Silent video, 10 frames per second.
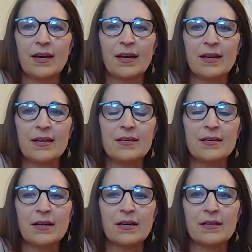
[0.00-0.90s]

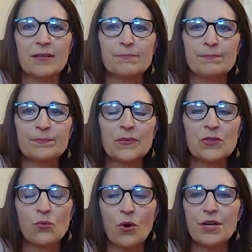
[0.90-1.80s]

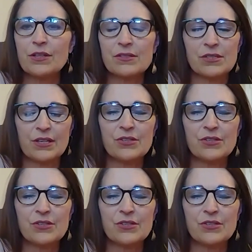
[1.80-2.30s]
to